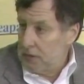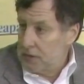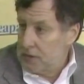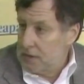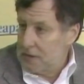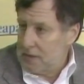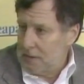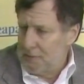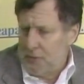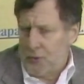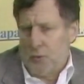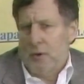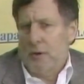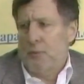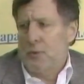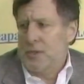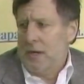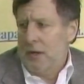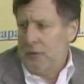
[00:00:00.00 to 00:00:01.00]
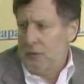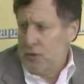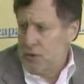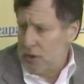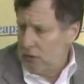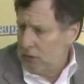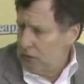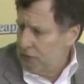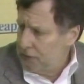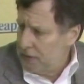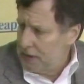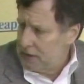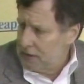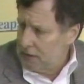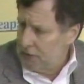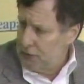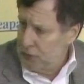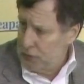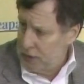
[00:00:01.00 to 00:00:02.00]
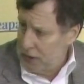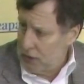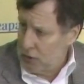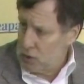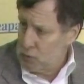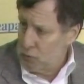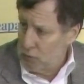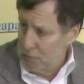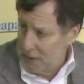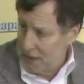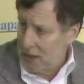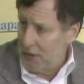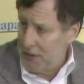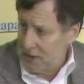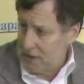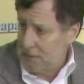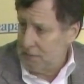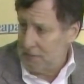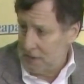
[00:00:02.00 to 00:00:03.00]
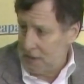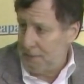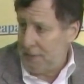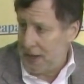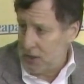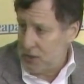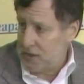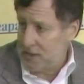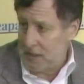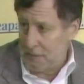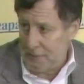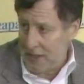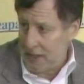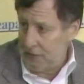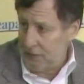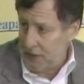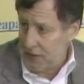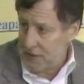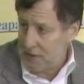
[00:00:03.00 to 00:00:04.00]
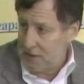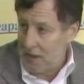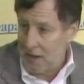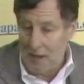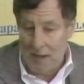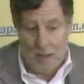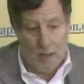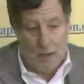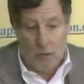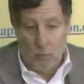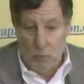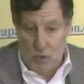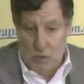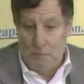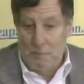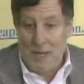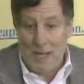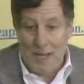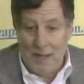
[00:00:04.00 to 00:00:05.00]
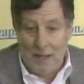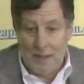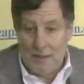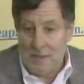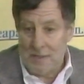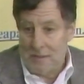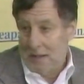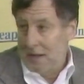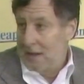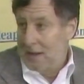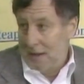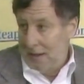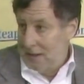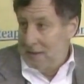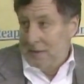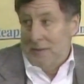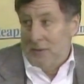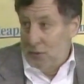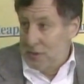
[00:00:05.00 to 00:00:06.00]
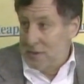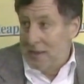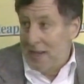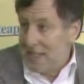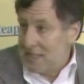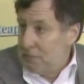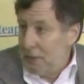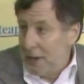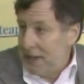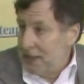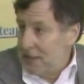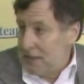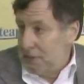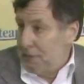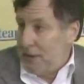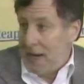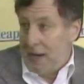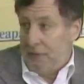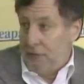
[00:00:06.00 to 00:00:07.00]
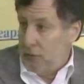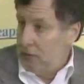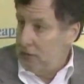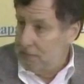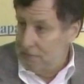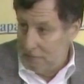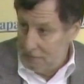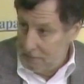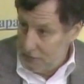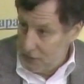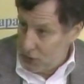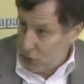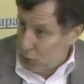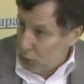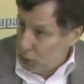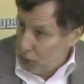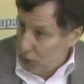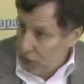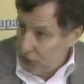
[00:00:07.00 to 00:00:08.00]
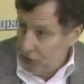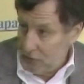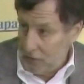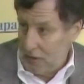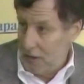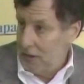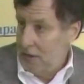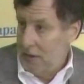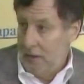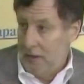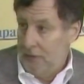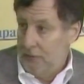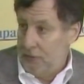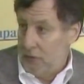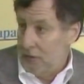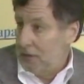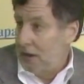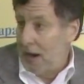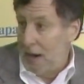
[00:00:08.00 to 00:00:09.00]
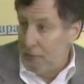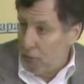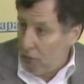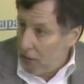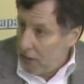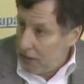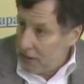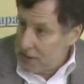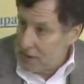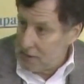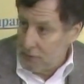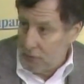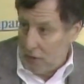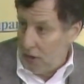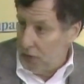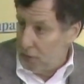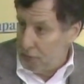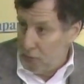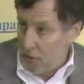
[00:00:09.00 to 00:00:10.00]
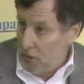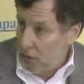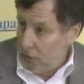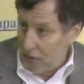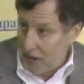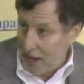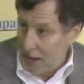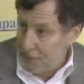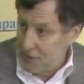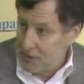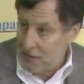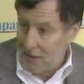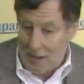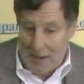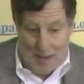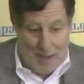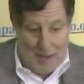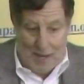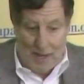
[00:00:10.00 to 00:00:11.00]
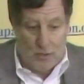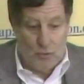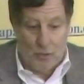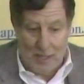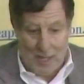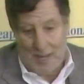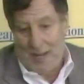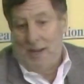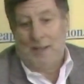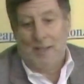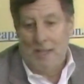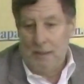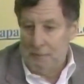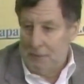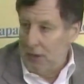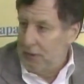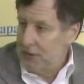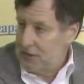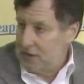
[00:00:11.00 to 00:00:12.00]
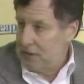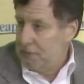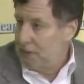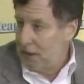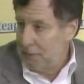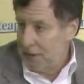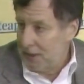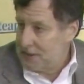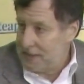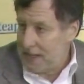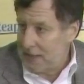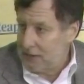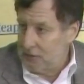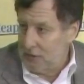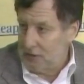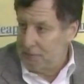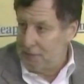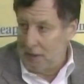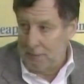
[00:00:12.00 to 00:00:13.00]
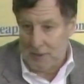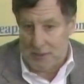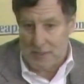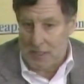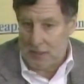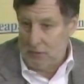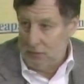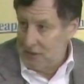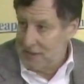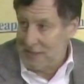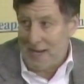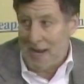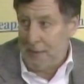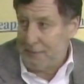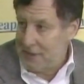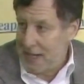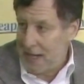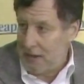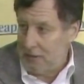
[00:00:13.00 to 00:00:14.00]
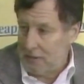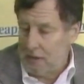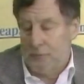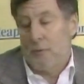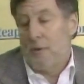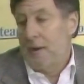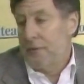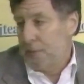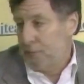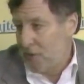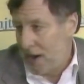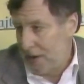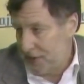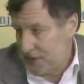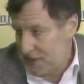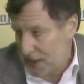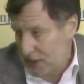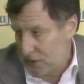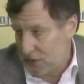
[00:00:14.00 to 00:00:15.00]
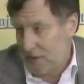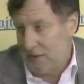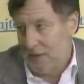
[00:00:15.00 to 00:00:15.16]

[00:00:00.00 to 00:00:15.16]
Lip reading: some 30% of their general fund in a few years will be going to pensions and benefits, which means there's less money to pay for schools, for libraries, for other programs, and you can't keep going to the public sector. The public sector is tapped out, the private sector.